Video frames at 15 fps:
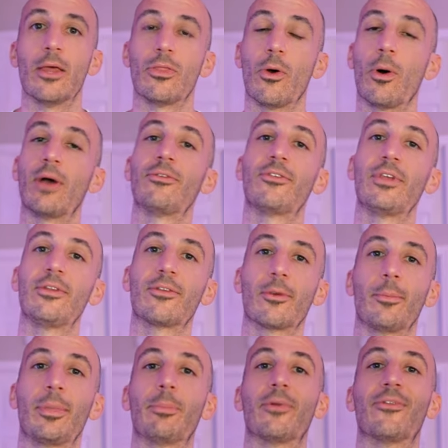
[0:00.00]
Though I've seen
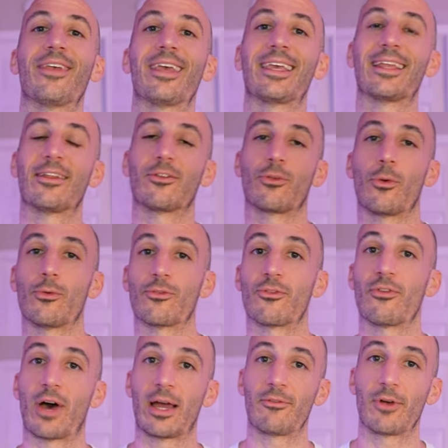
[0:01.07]
some people take it as low as
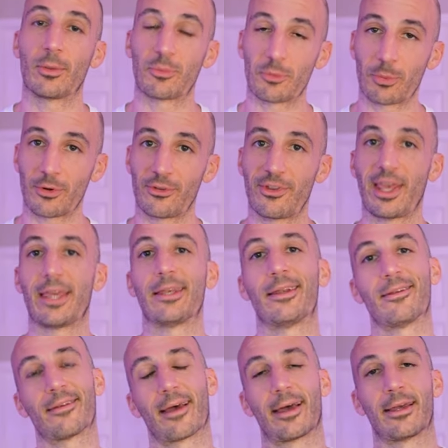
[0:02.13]
5 reps per set and
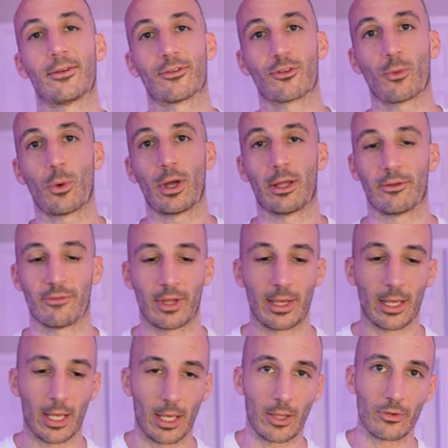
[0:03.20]
as high as 12.
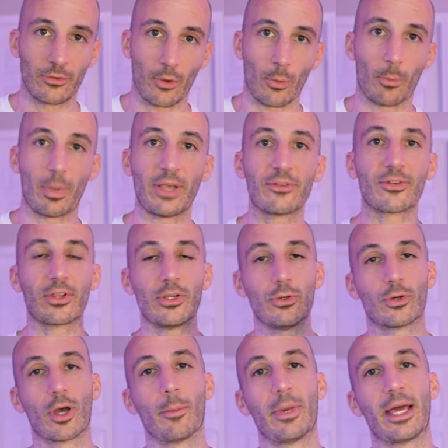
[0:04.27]
So basically you
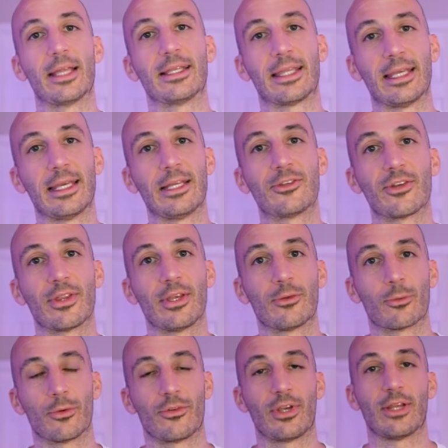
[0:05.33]
come at each of these
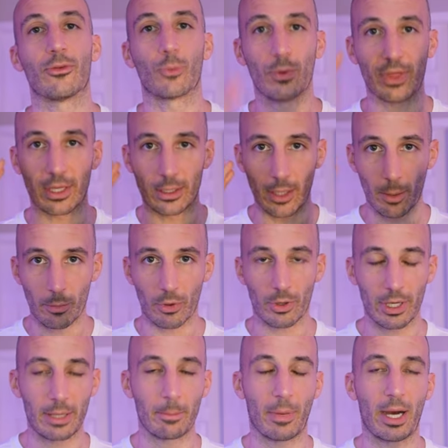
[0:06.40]
routines with a number
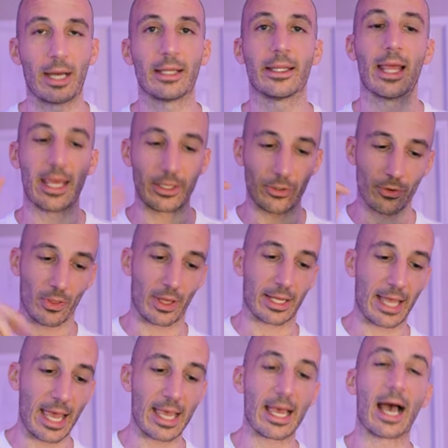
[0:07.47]
in mind and you're like,
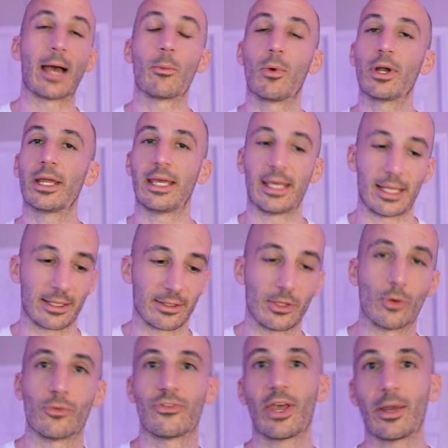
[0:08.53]
hey, I want to hit
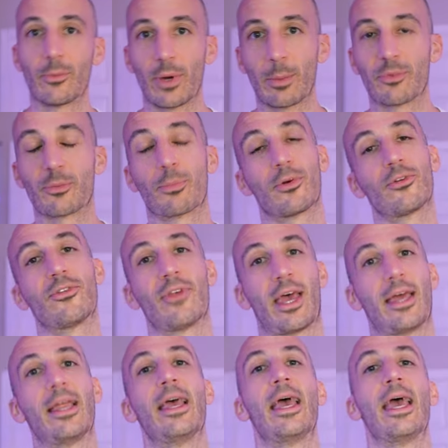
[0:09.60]
10 reps per set